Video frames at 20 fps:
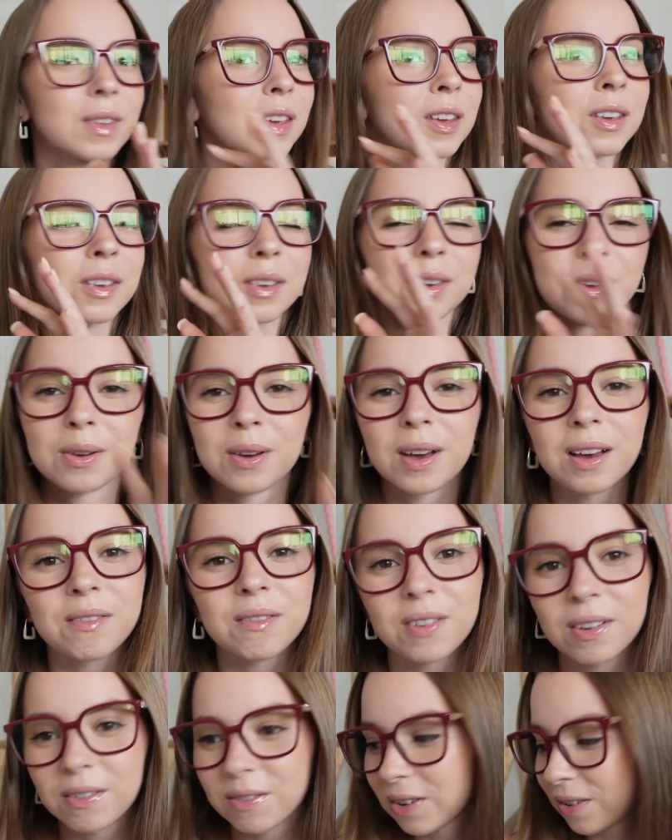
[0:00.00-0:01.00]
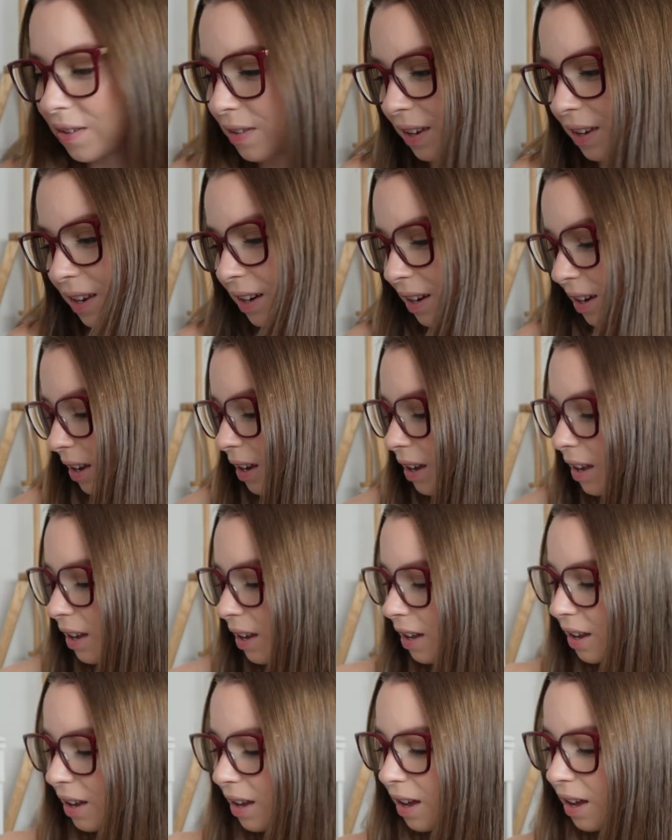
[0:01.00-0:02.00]
you have ever seen.
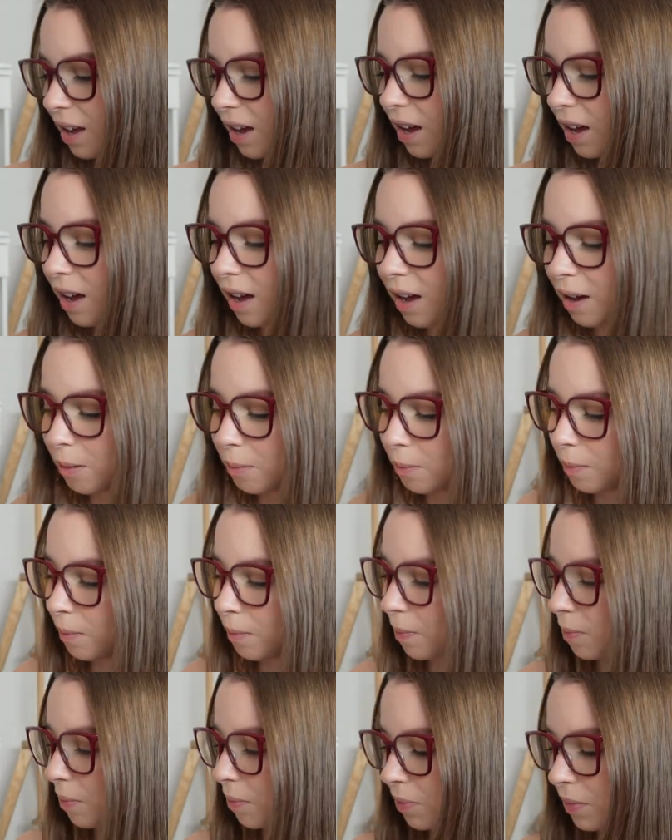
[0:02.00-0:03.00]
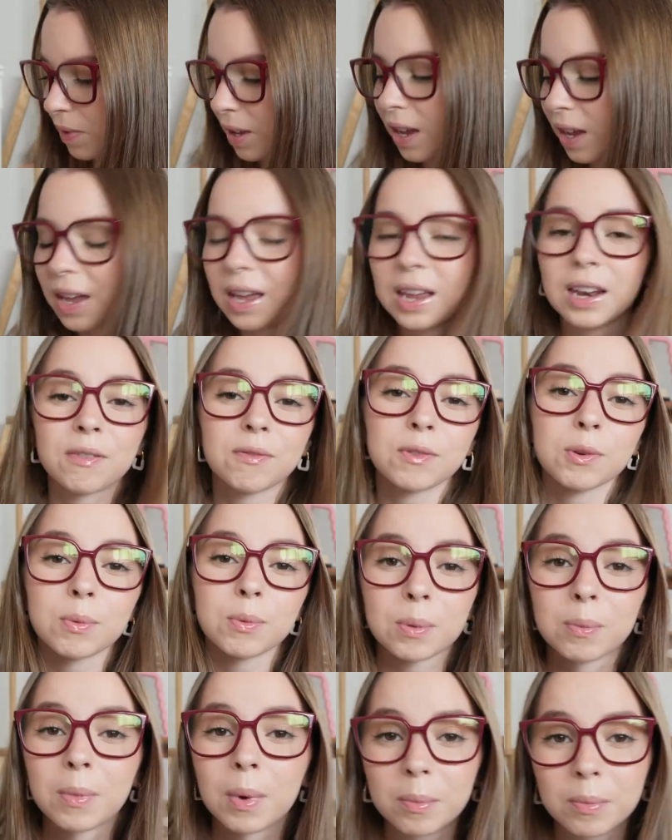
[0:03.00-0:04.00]
Um, and if you
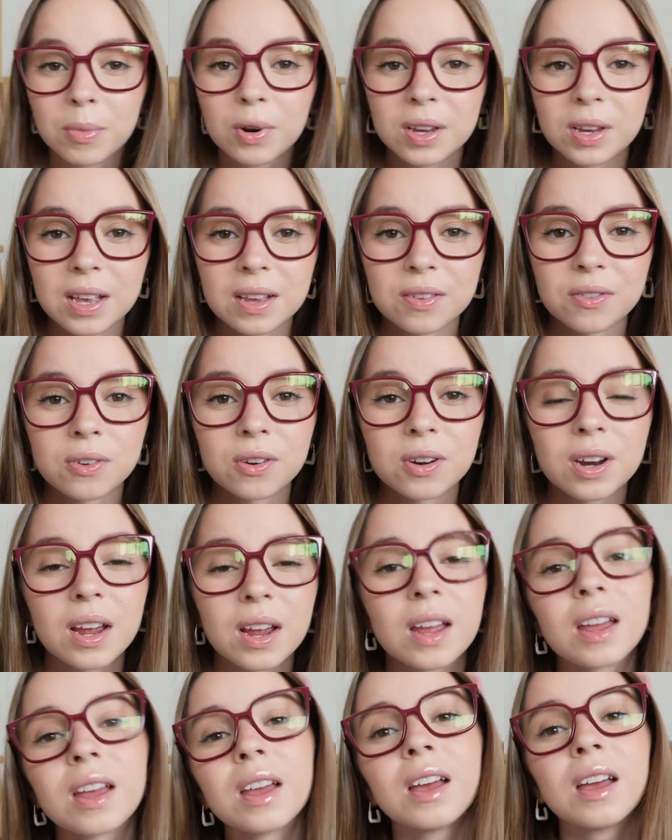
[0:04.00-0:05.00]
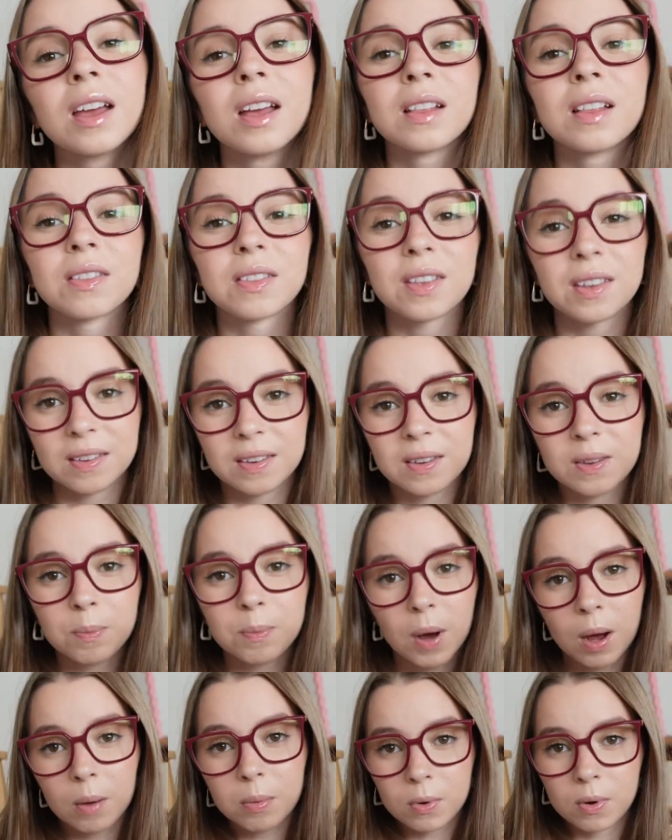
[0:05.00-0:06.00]
remember yesterday, this is
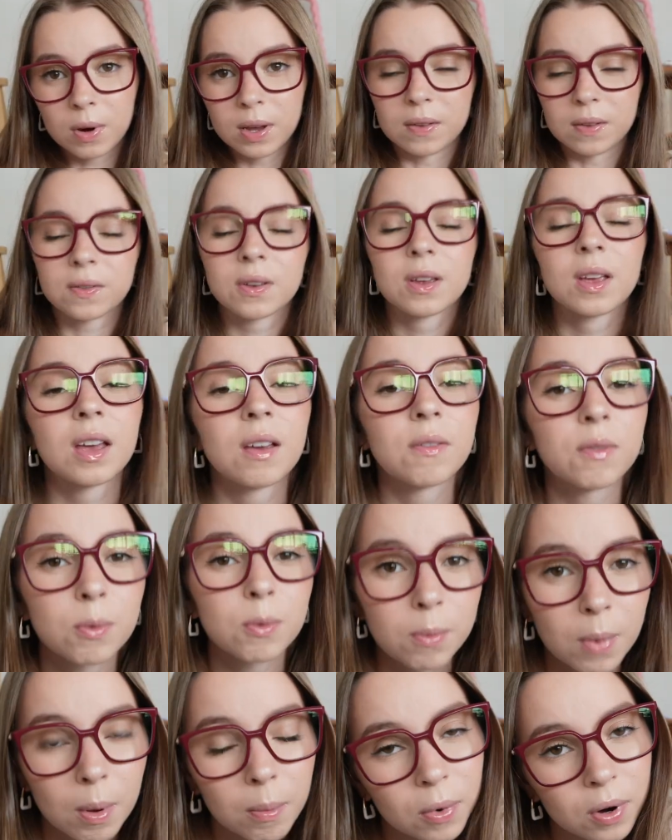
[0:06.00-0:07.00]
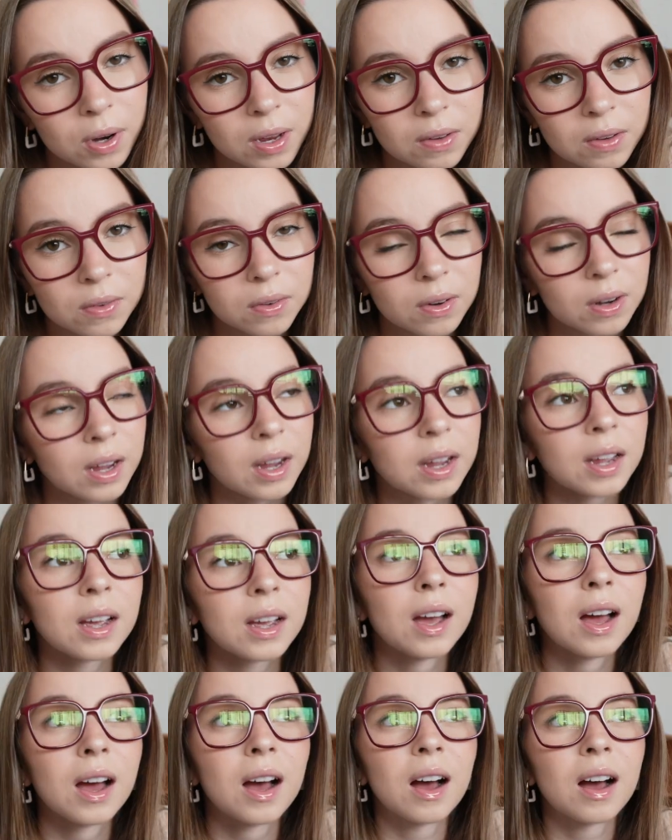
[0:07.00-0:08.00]
pop quiz. If you remember yesterday,
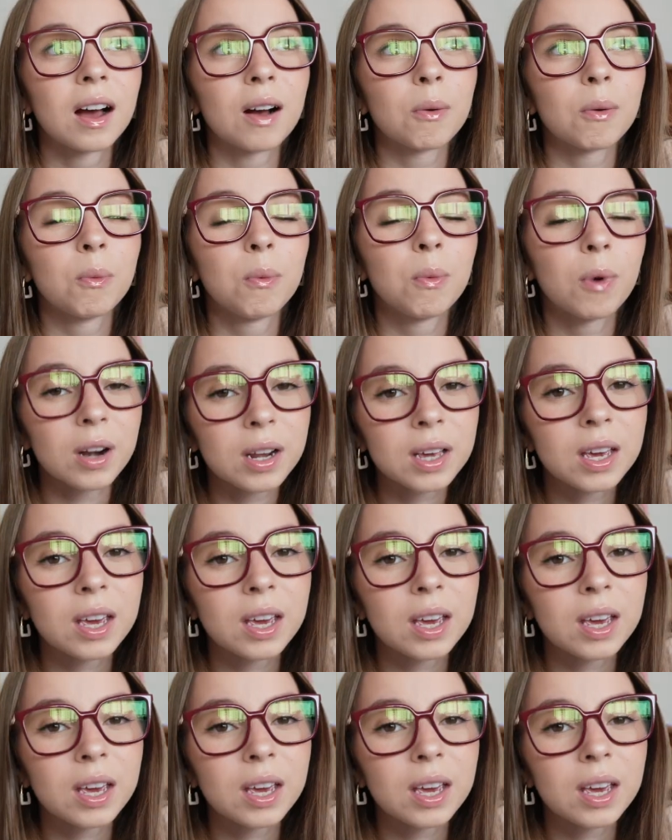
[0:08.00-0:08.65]
what a